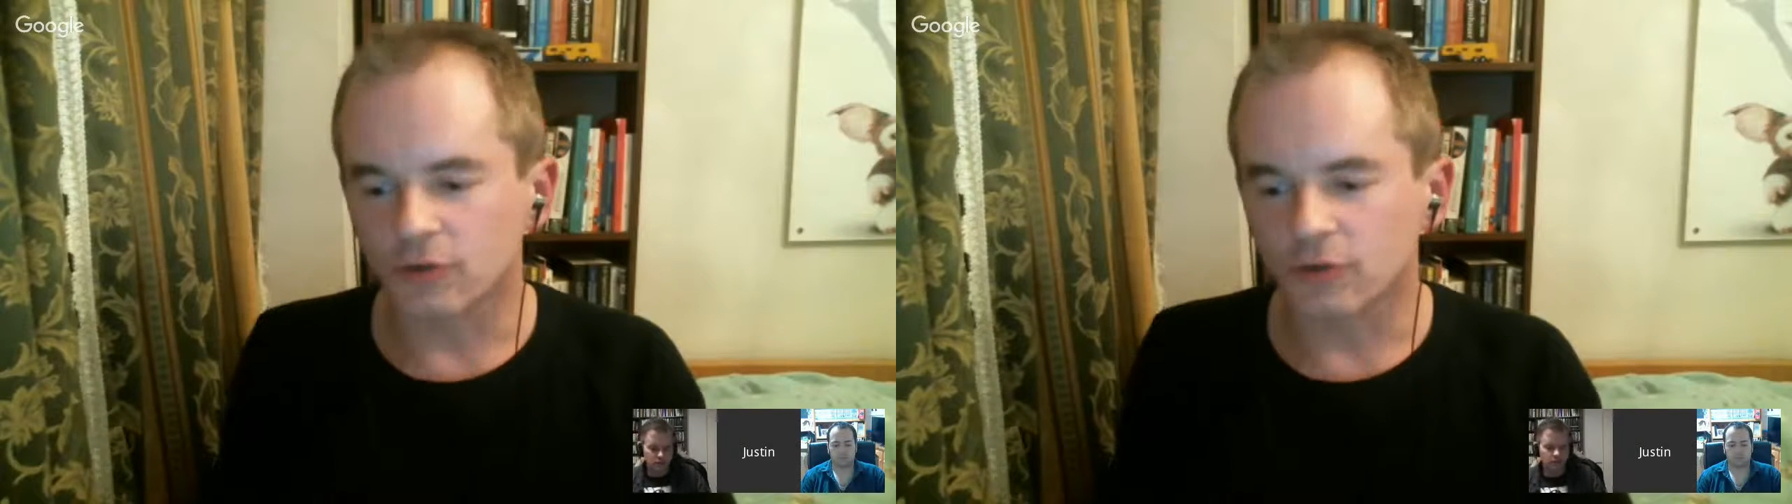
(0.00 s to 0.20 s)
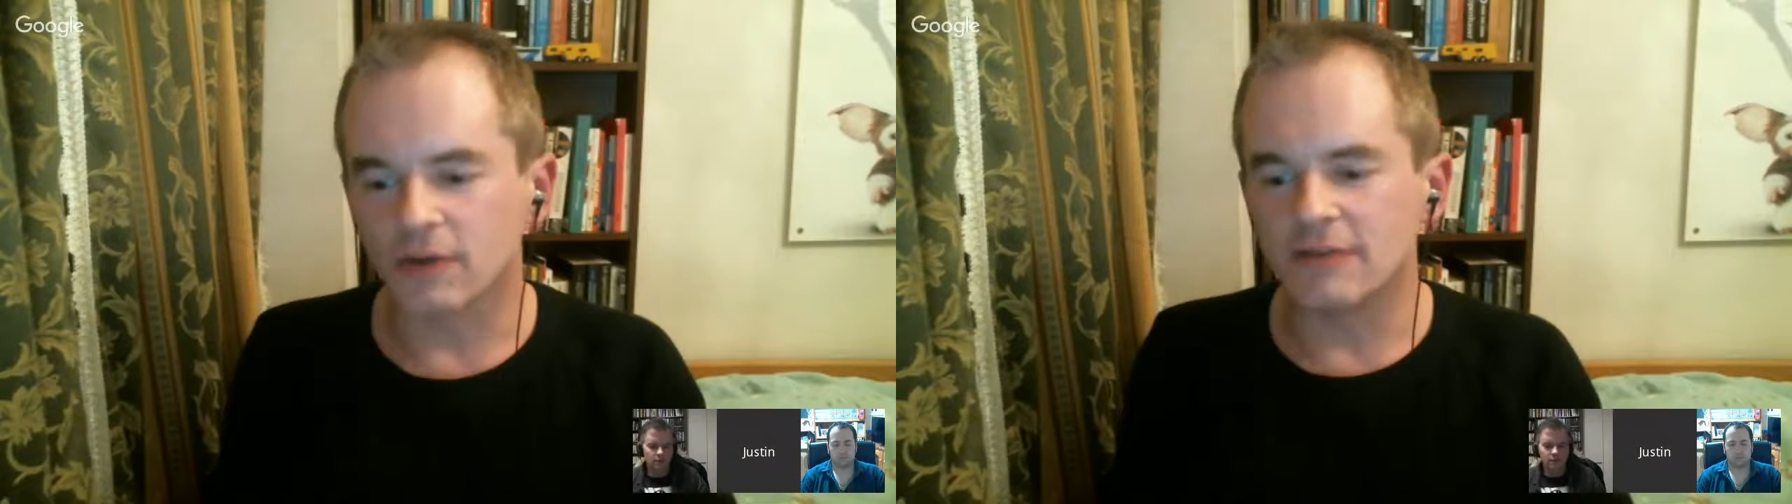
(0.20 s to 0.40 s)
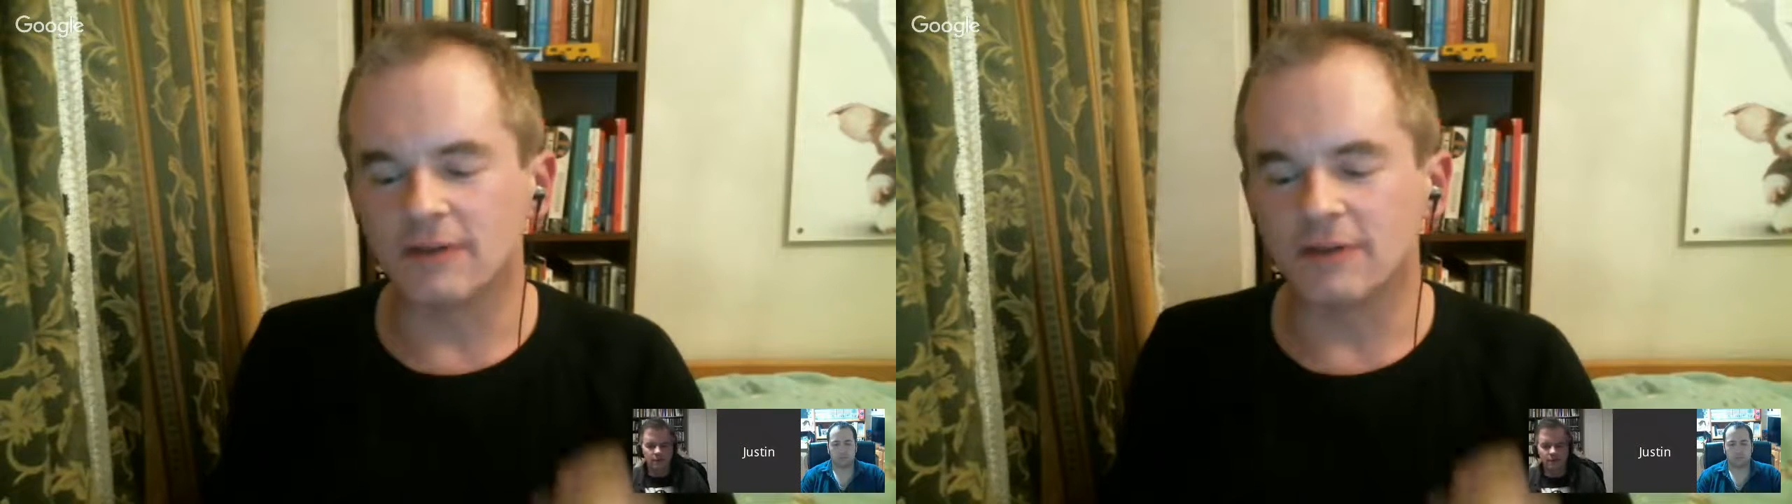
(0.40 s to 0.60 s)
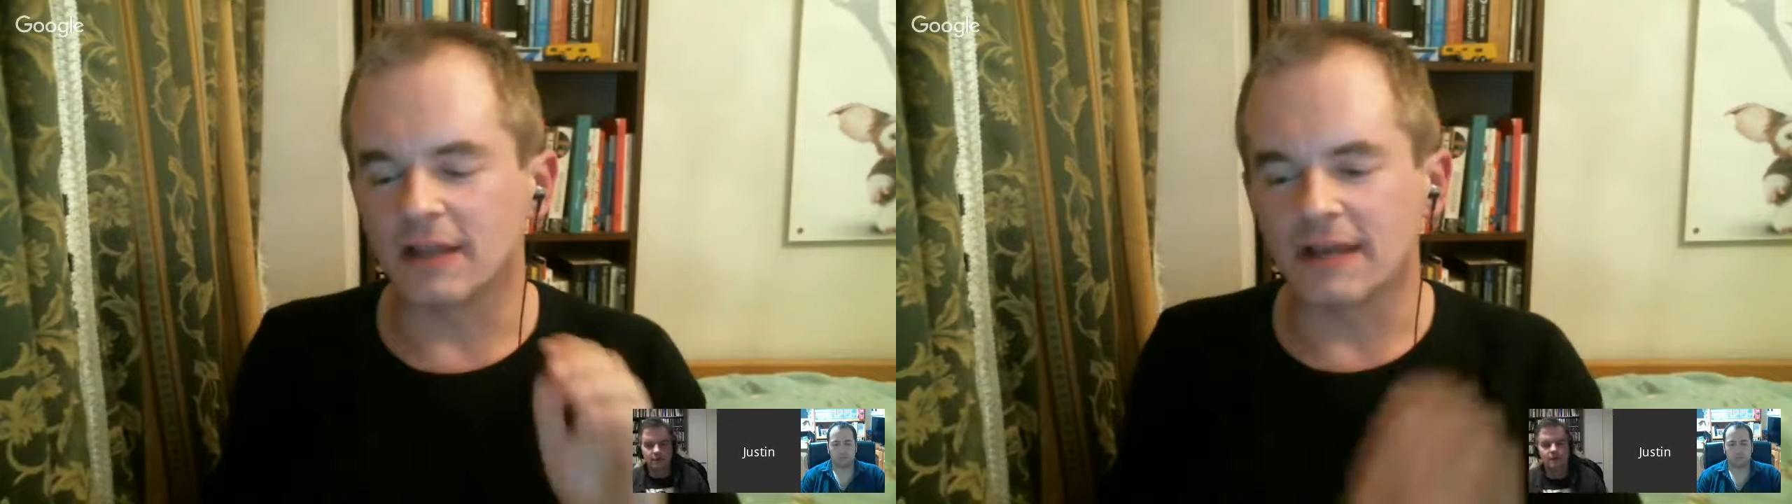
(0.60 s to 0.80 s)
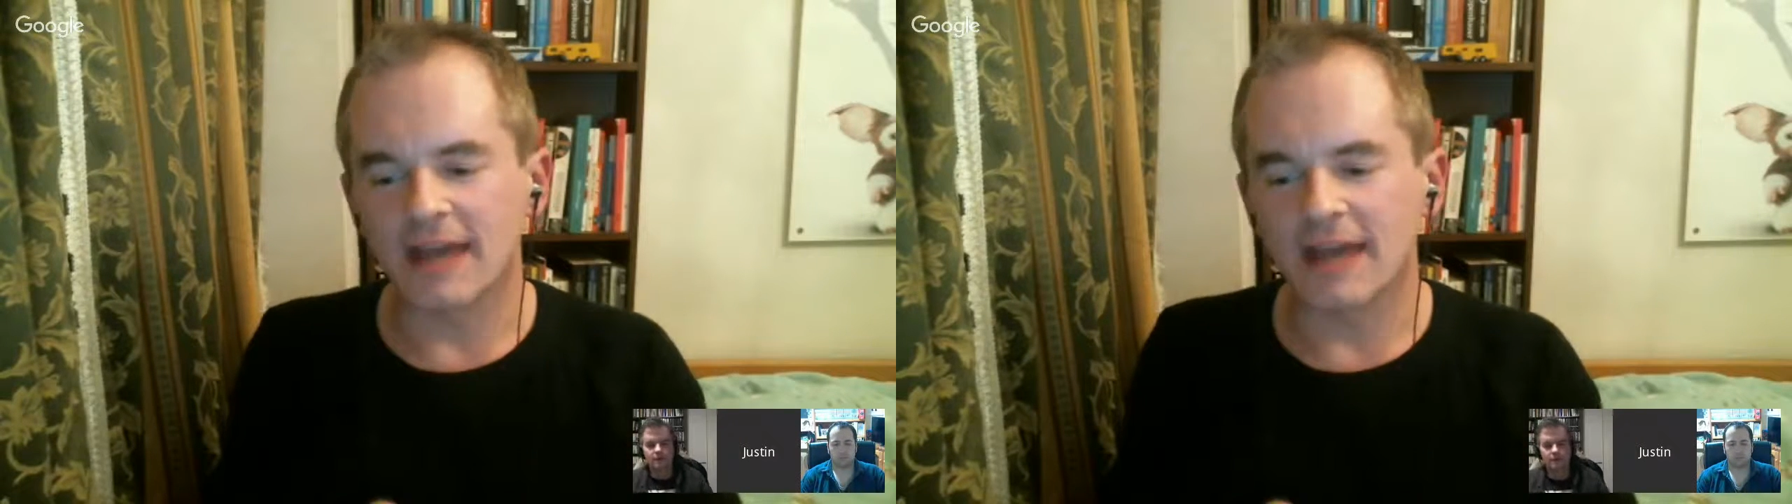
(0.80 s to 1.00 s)
or even
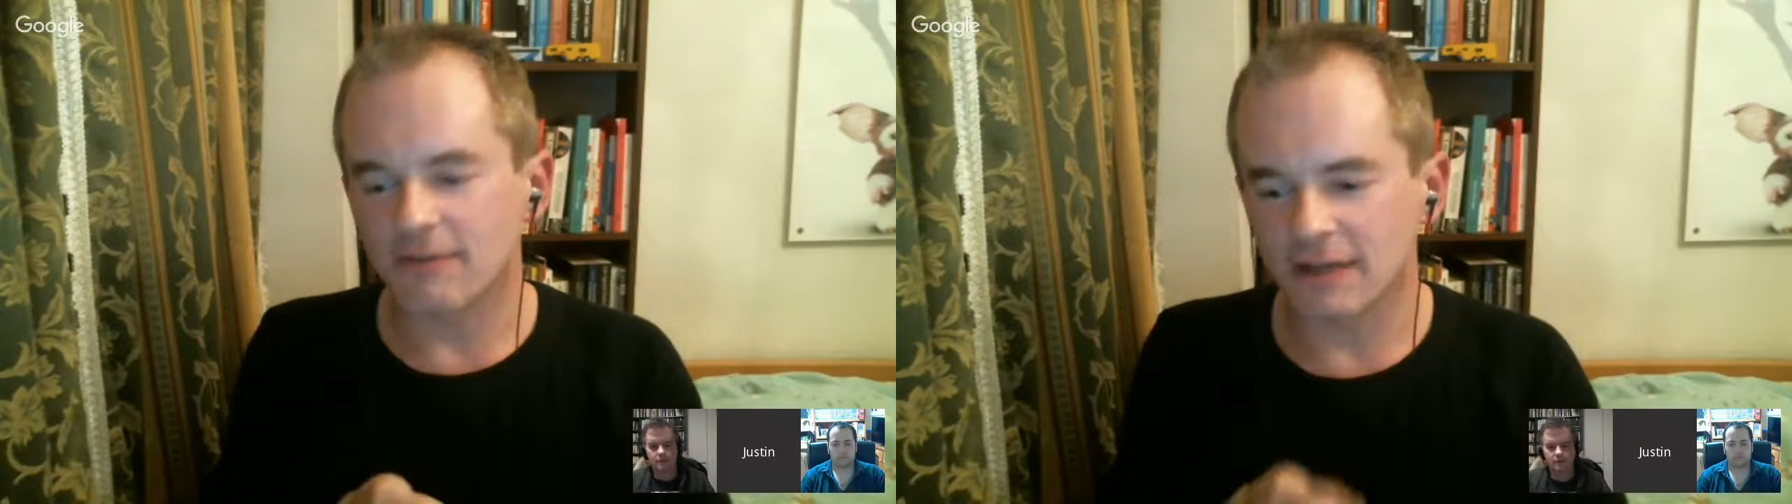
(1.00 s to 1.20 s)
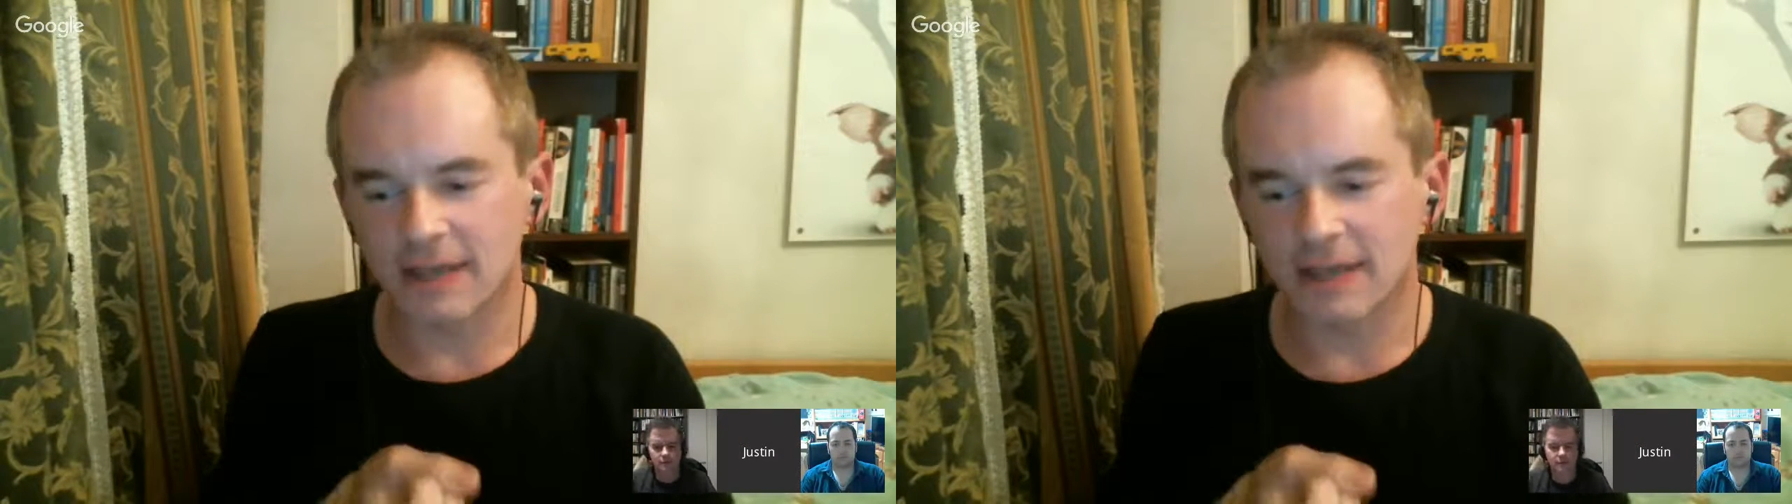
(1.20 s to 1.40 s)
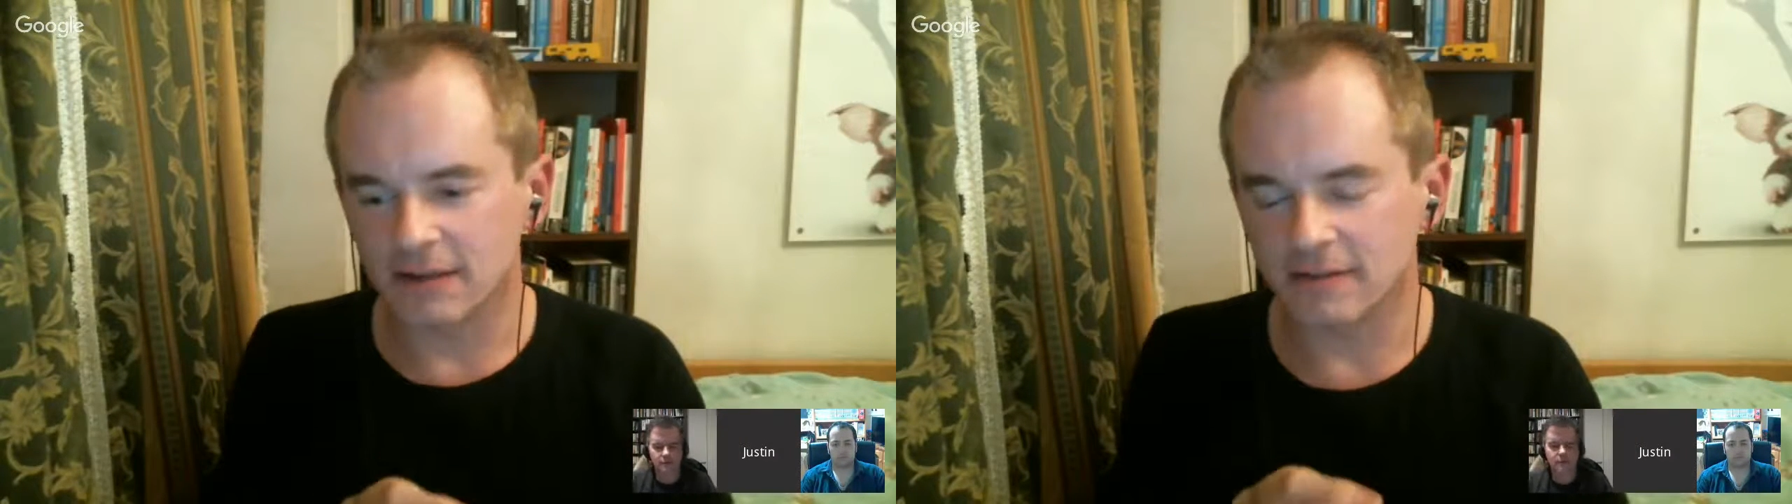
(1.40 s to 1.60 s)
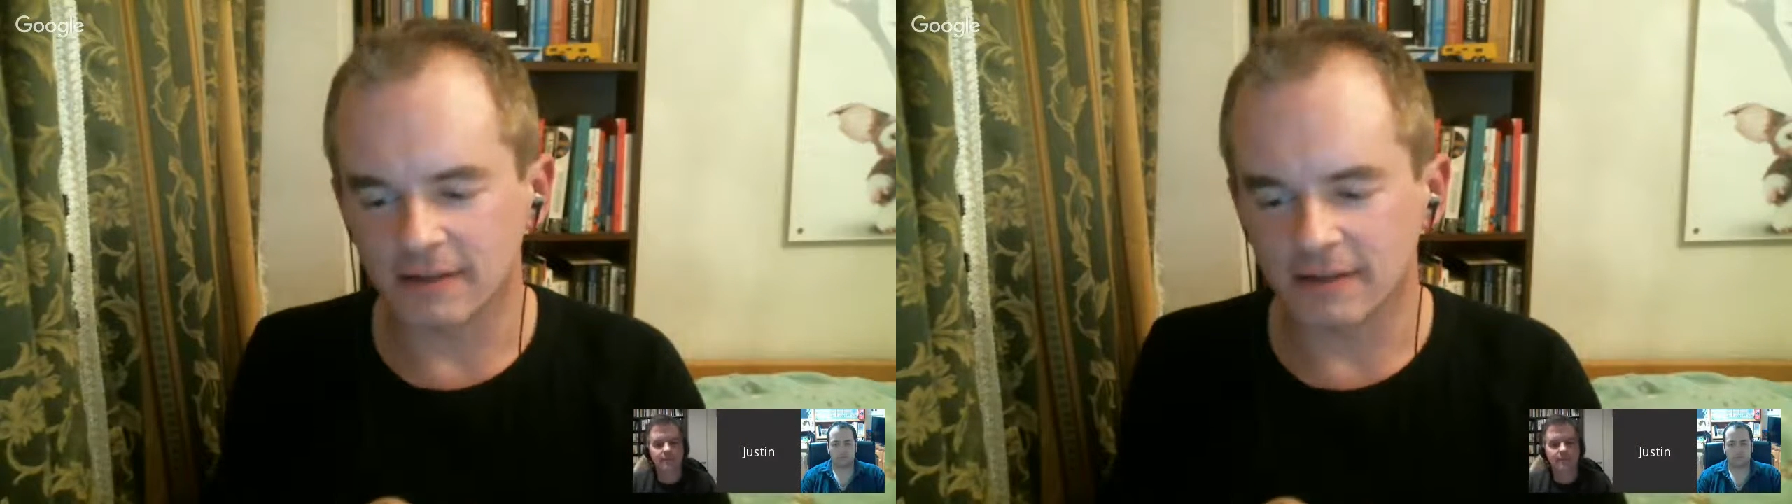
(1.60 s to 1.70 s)
like having kids